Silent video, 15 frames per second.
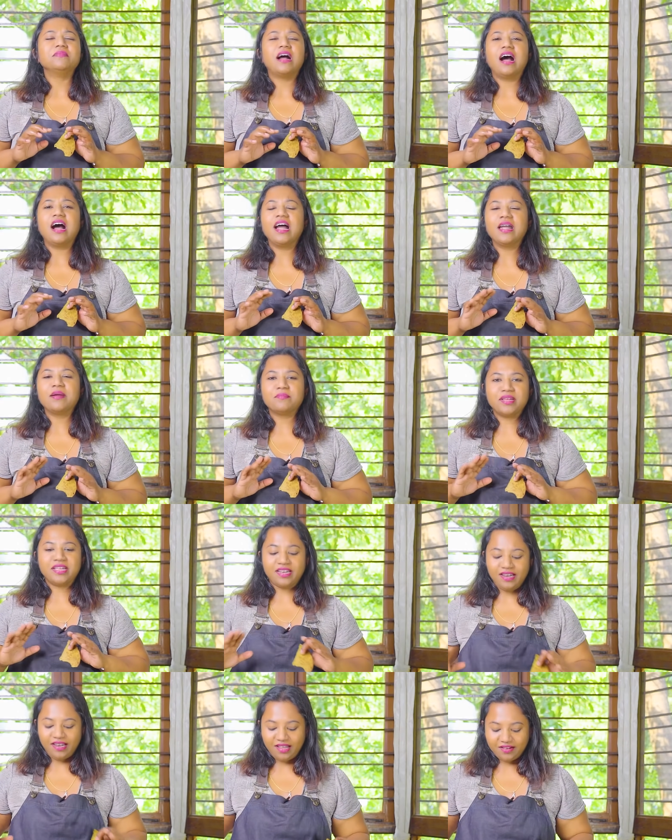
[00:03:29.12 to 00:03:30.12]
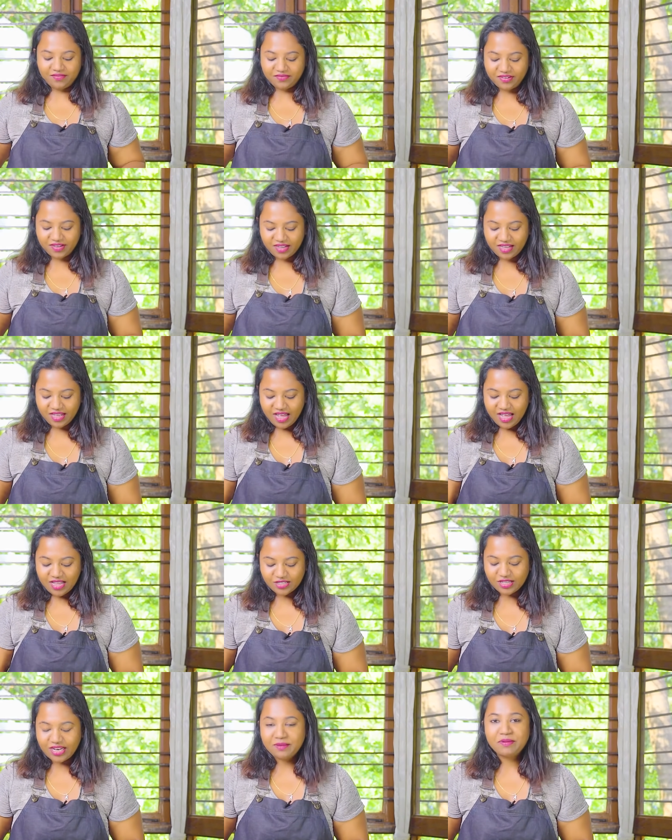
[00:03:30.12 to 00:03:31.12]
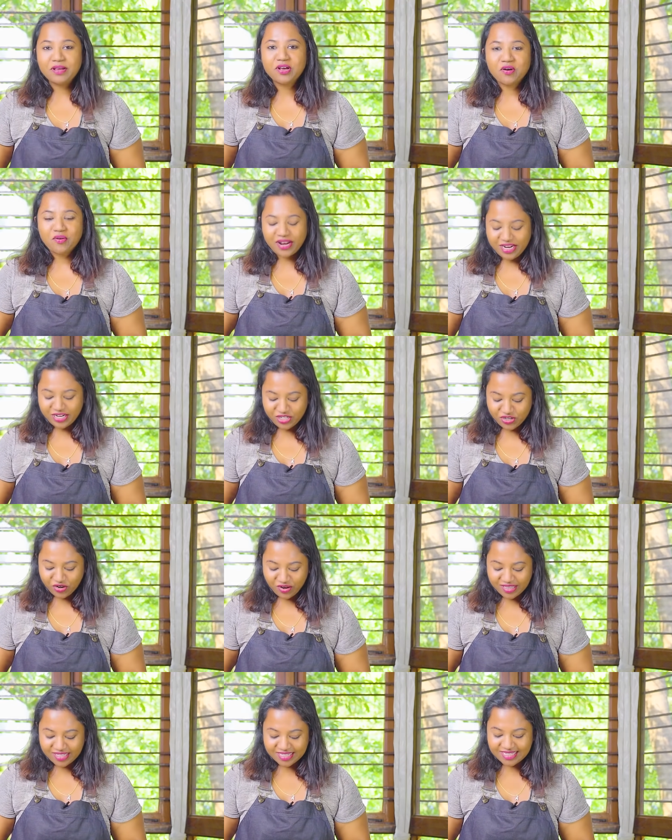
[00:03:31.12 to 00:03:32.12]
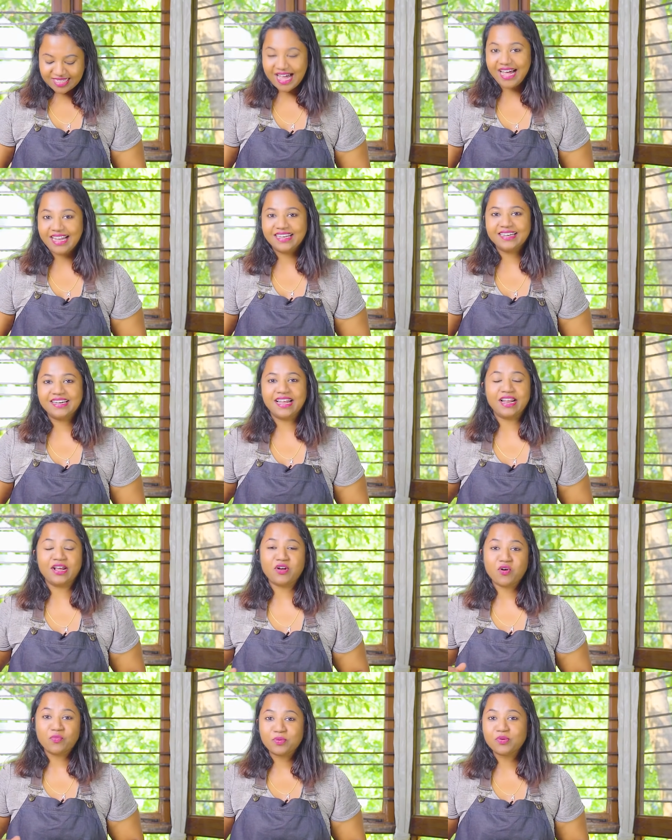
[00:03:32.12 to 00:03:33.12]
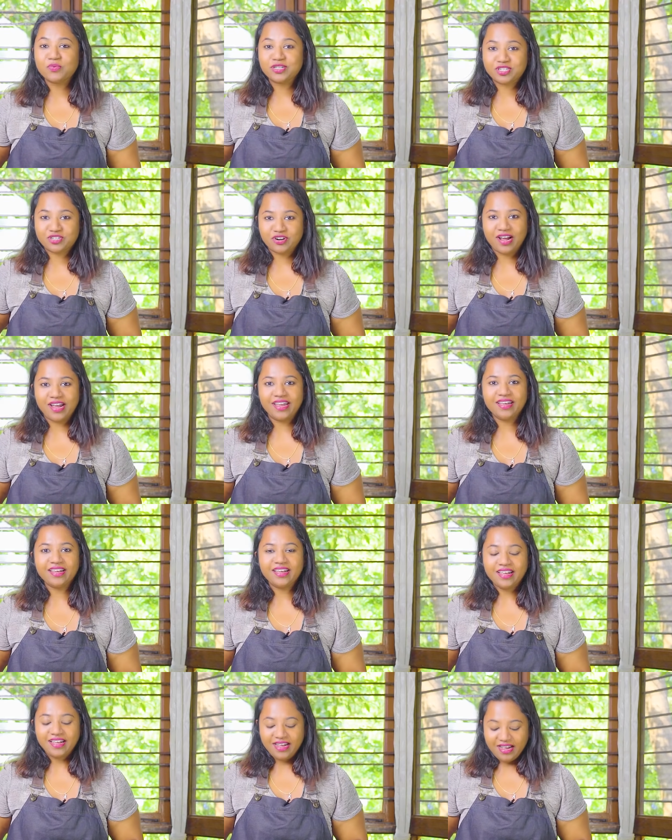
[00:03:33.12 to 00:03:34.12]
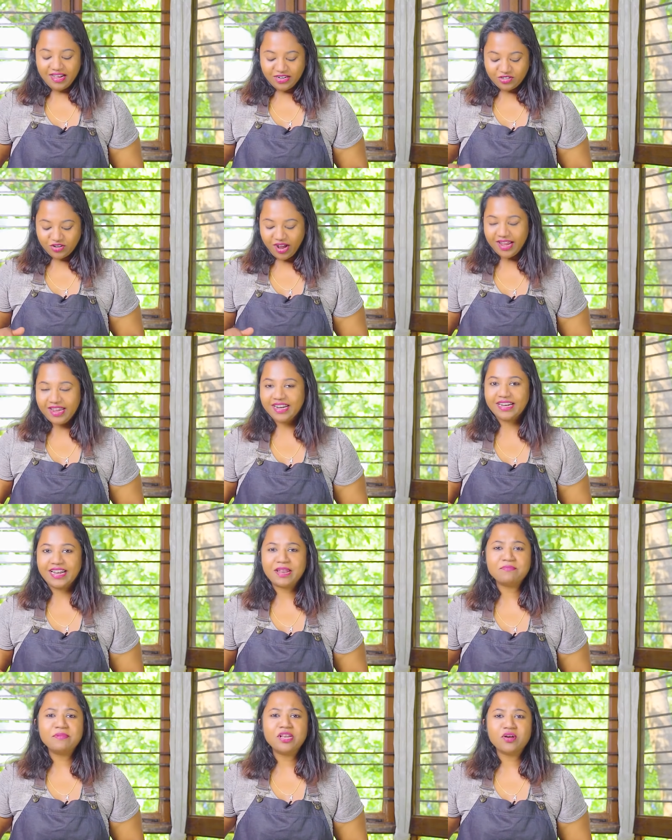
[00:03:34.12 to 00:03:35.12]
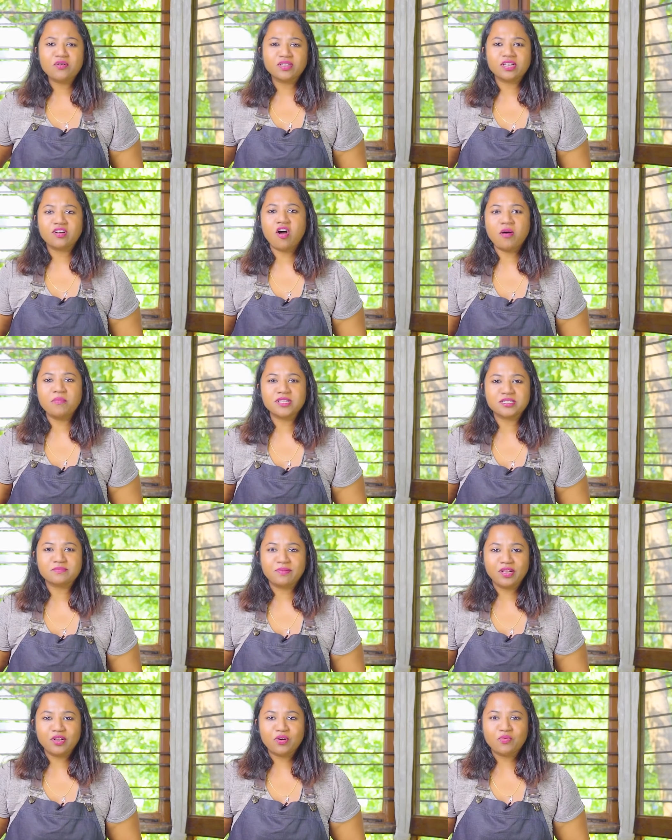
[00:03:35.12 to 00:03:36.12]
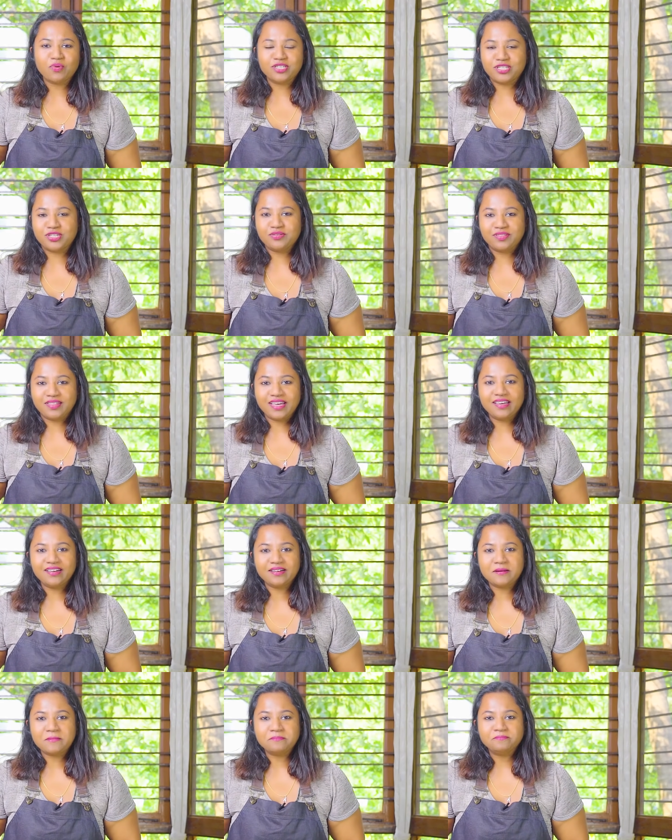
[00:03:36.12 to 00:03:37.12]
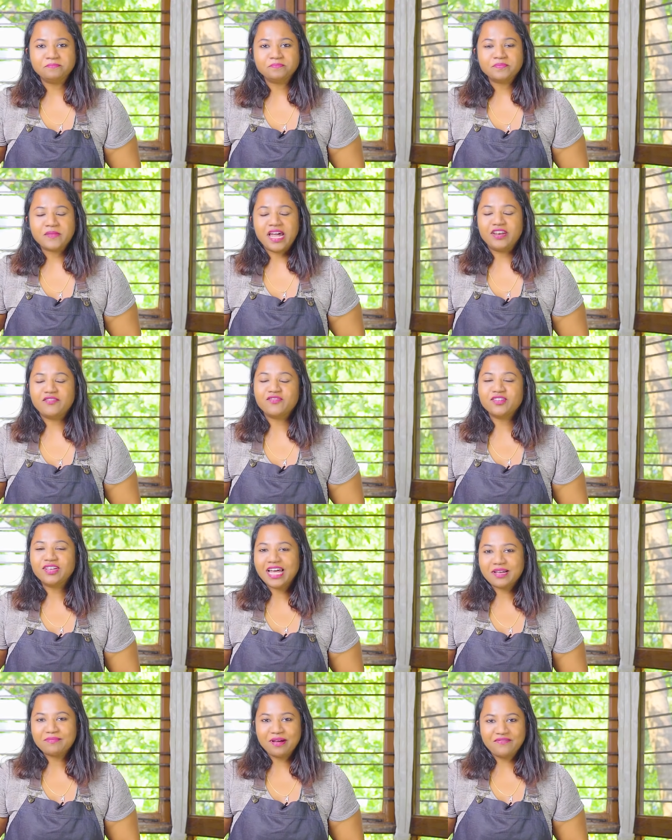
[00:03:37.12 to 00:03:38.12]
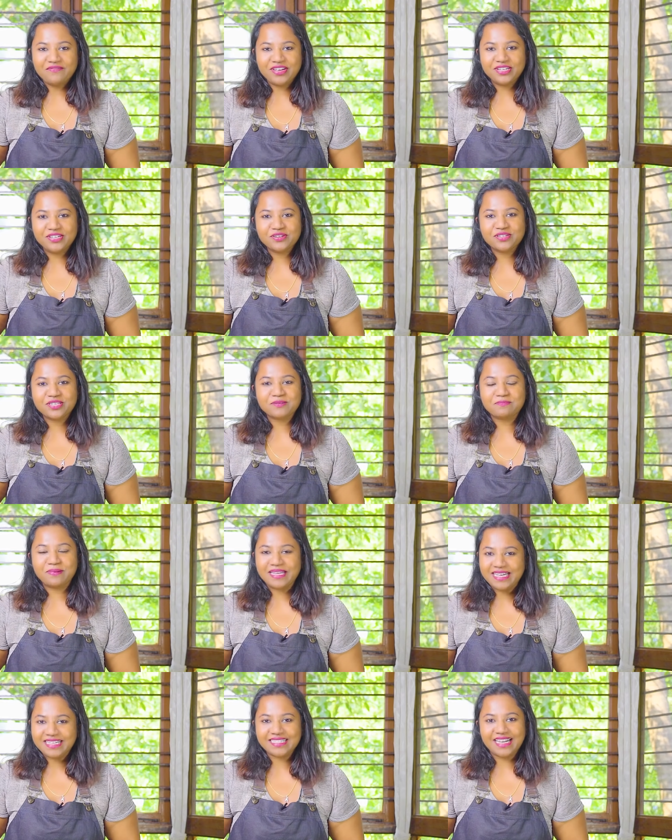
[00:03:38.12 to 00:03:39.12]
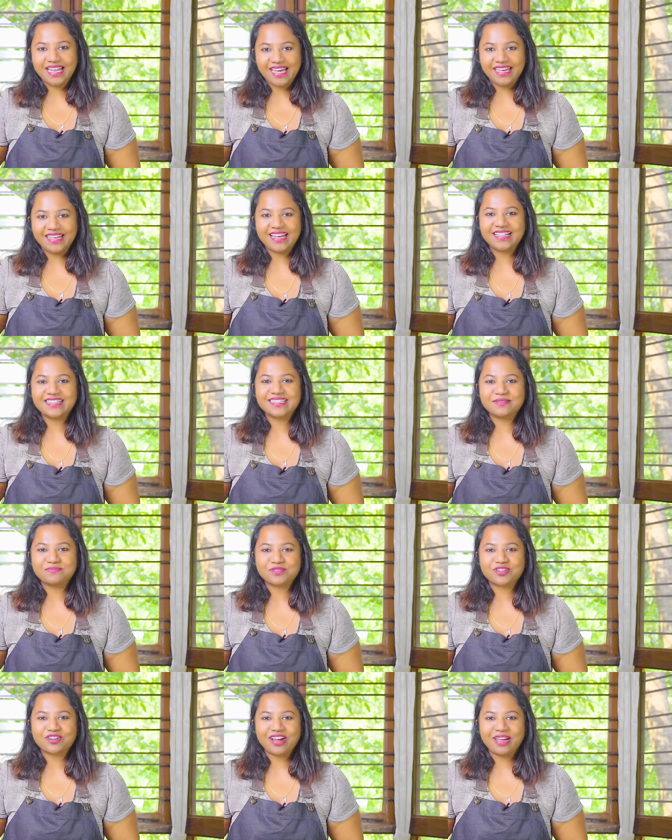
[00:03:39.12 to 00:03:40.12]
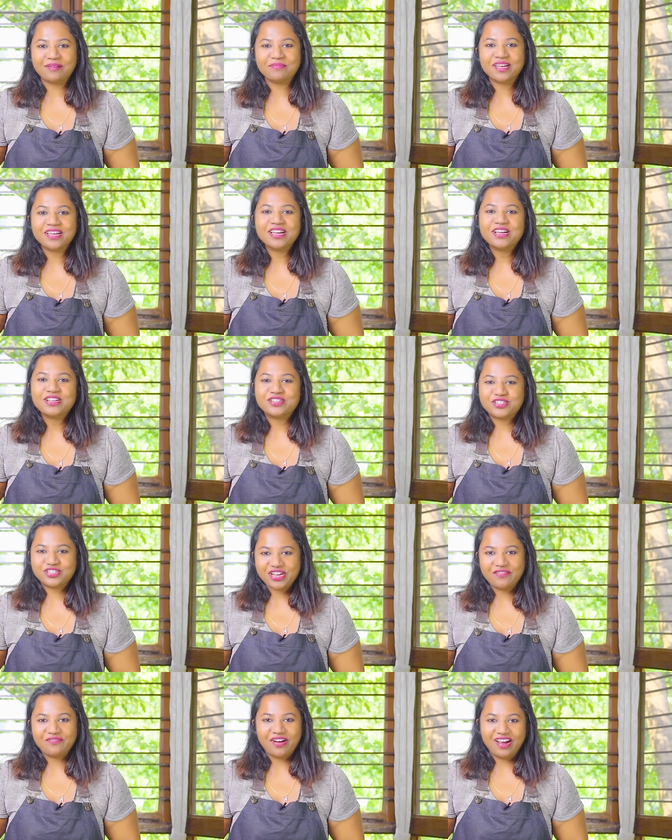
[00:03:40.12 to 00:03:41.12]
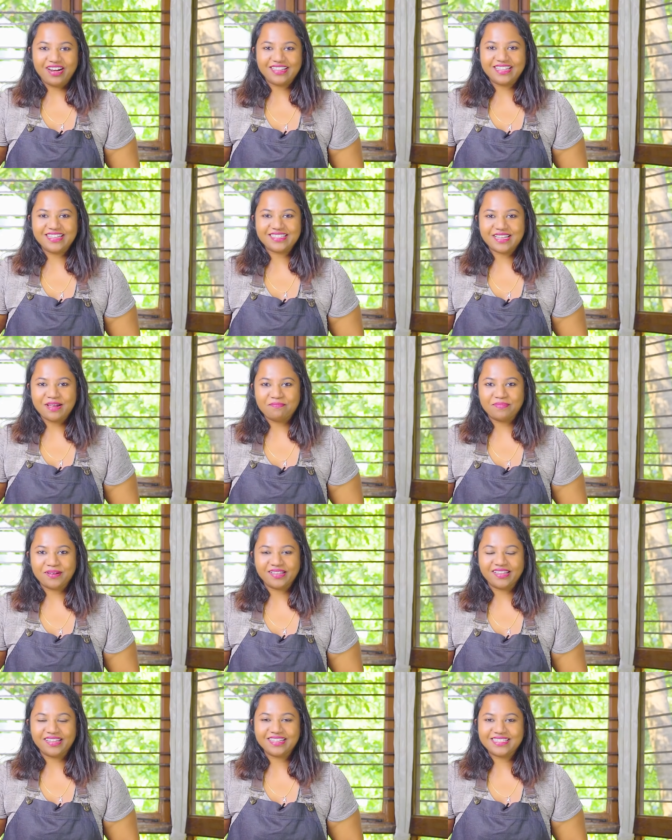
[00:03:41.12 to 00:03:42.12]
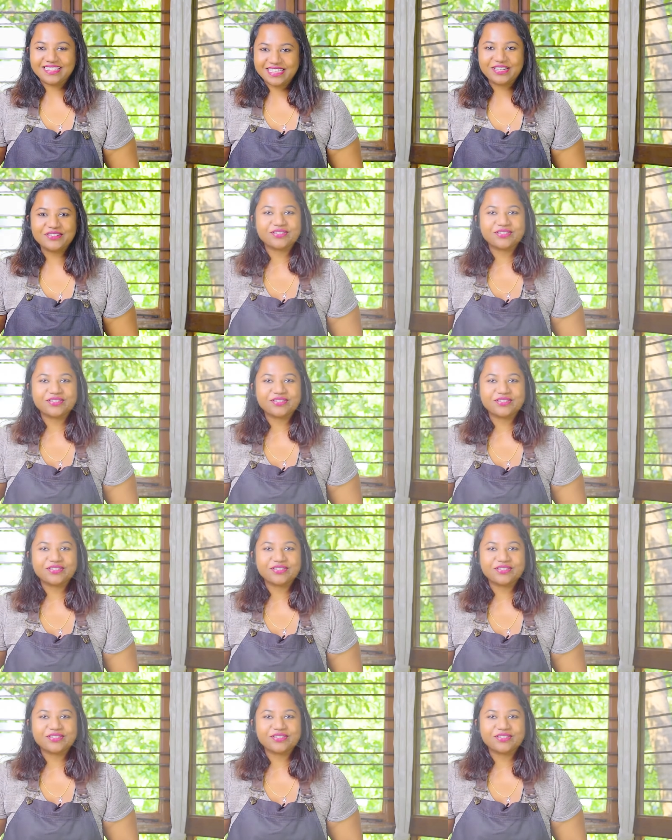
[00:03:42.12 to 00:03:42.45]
I'm in love. So let me go and enjoy this salad and I hope you will try. Try it and let me know in the comments below what you think. And if you like my videos, please like and subscribe to Chef Aarthi Sampath. See you